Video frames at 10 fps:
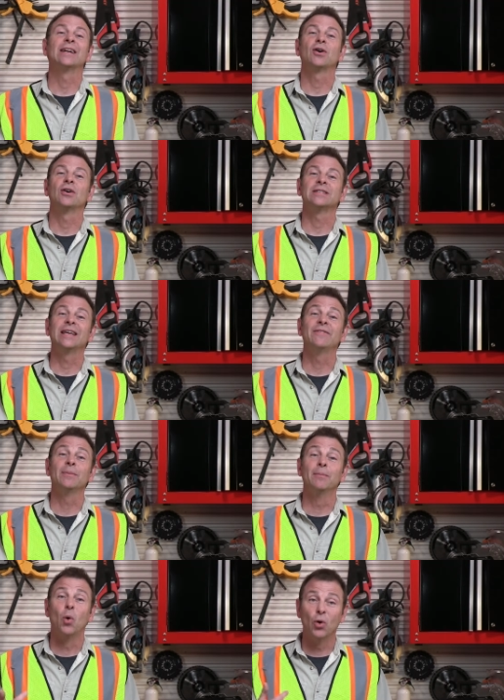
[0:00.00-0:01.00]
and cause
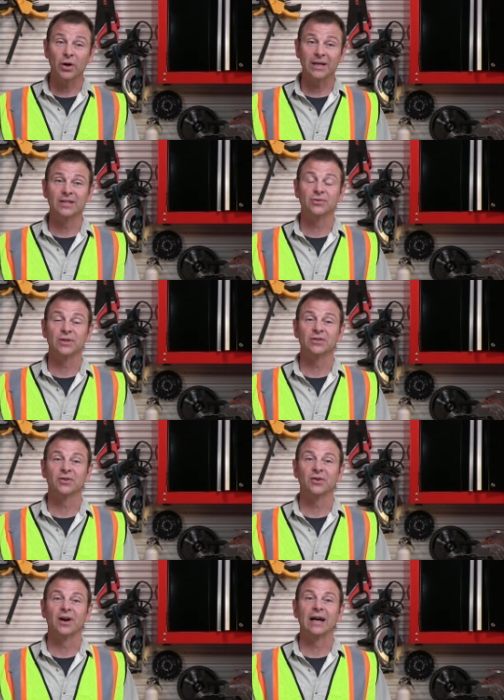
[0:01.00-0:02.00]
even more injury
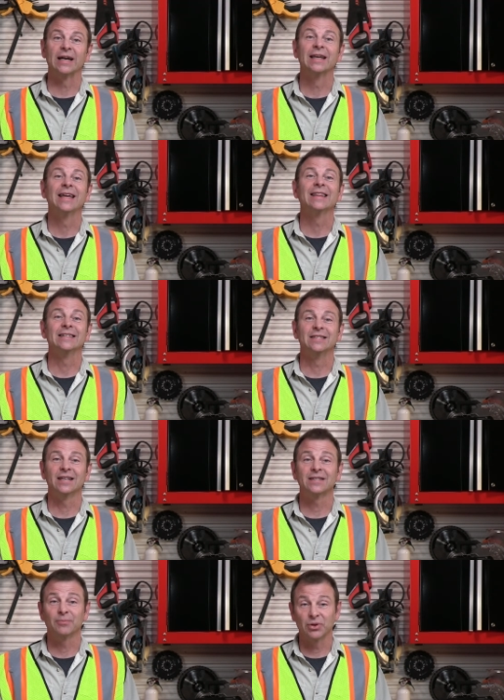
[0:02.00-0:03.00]
to your eye than
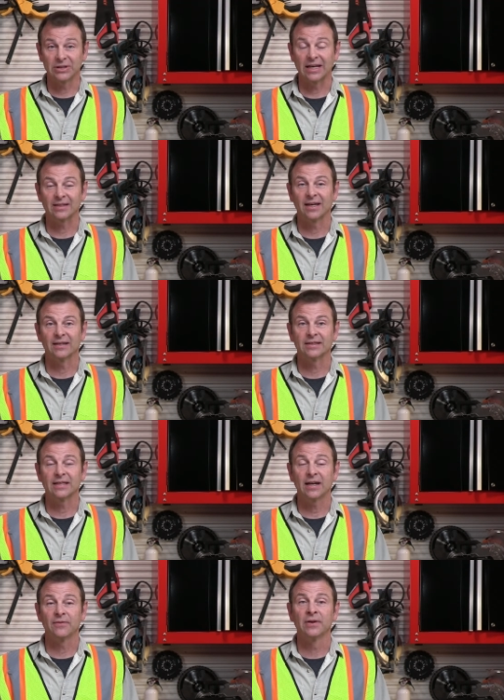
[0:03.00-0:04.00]
just the projectile
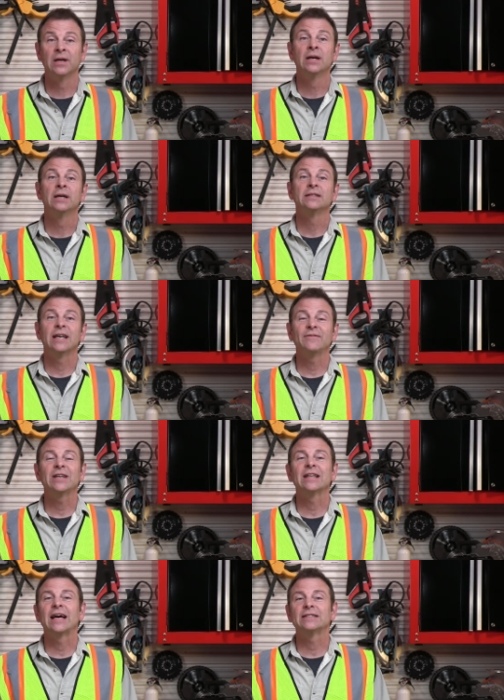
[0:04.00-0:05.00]
itself.
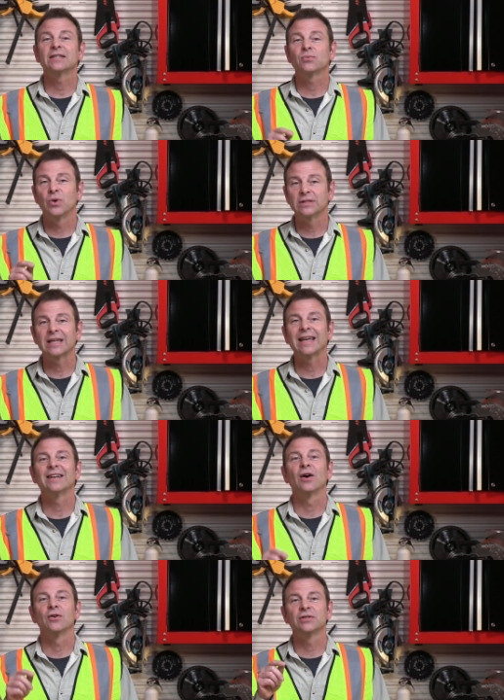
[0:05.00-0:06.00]
Safety glasses, once
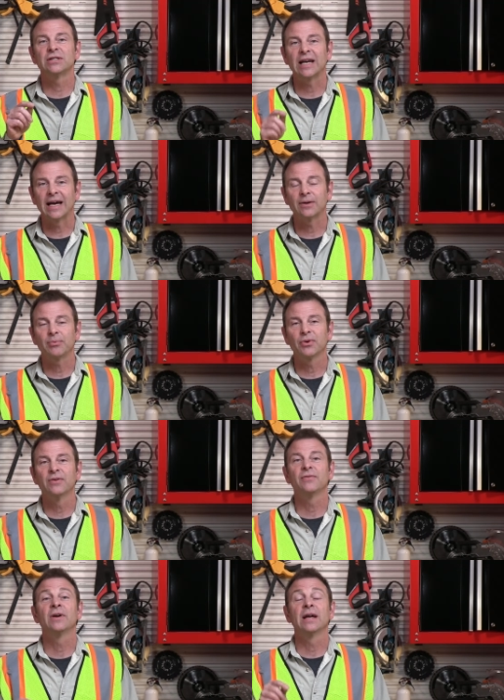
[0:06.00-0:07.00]
again, are
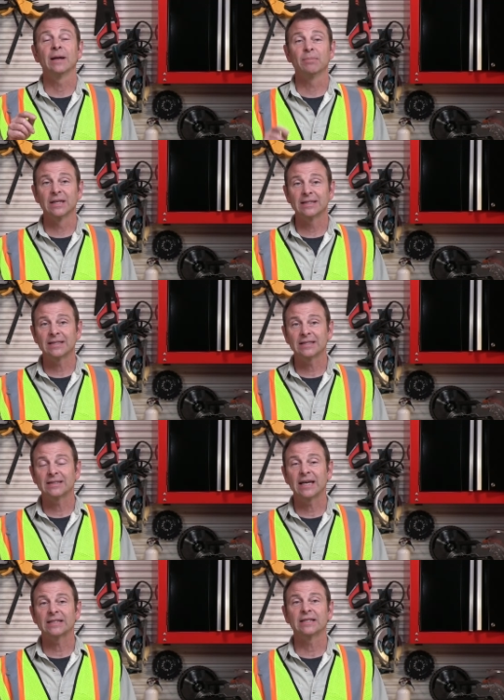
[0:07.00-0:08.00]
shatterproof and
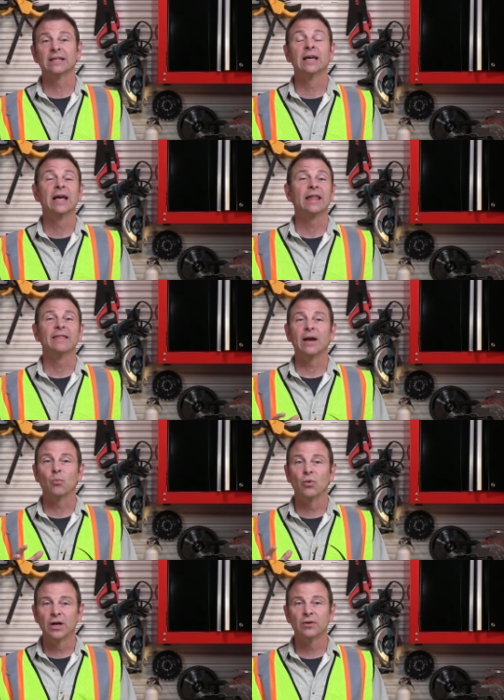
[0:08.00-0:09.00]
ballistics tested. They
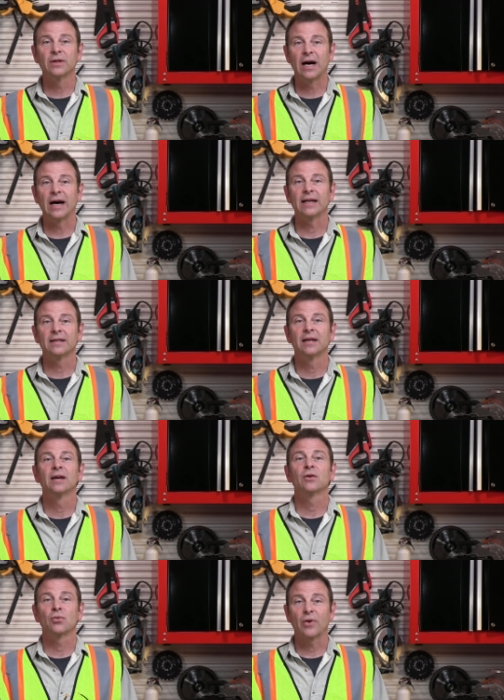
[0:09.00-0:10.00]
will not
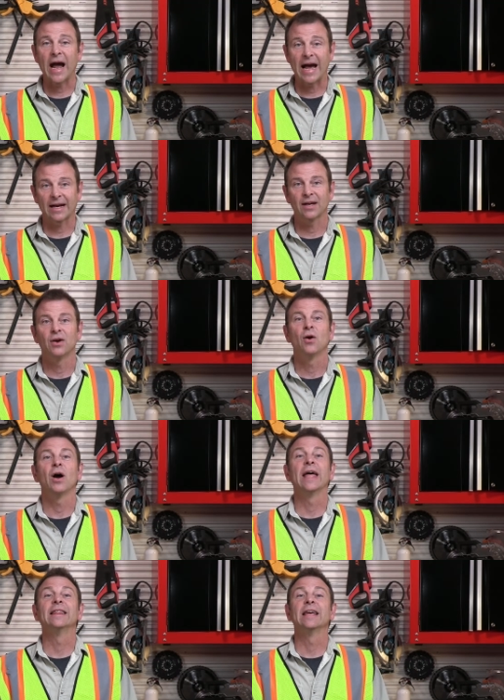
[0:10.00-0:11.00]
crack
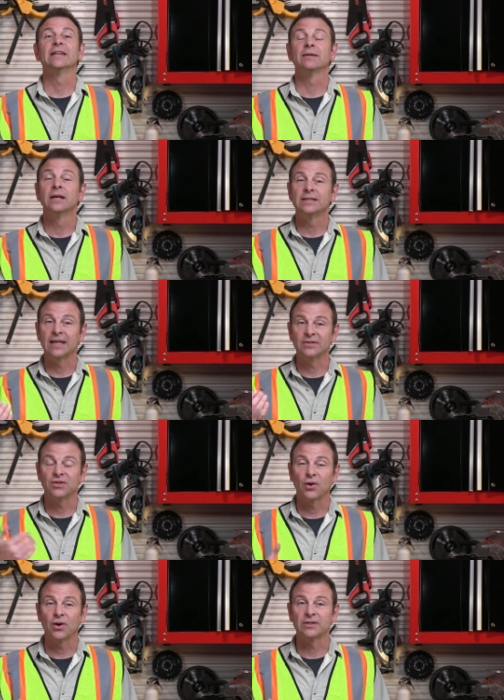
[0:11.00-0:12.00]
and then send
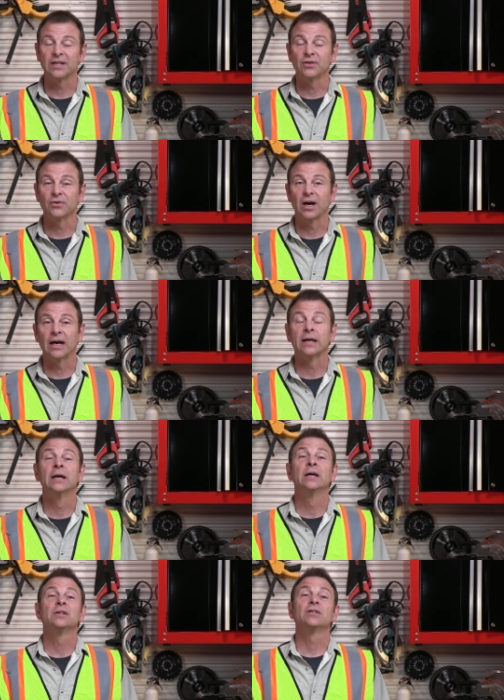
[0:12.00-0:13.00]
shards into your eye.
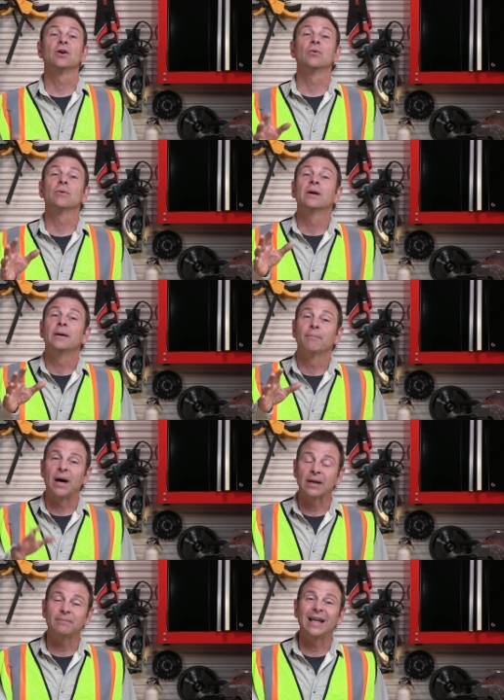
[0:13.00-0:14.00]
So
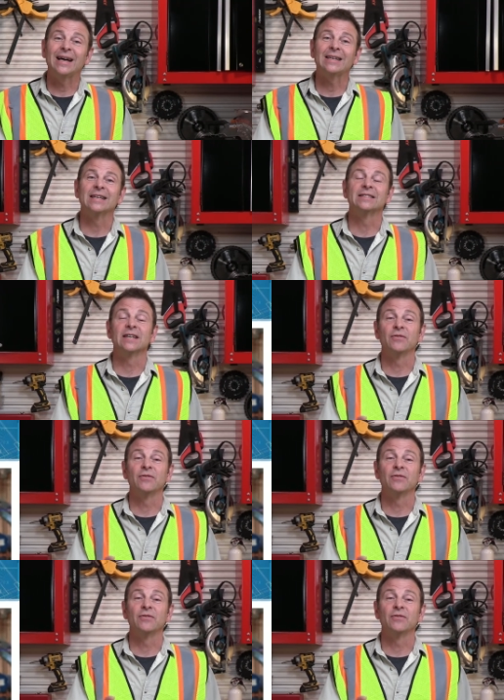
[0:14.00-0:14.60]
bottom line is,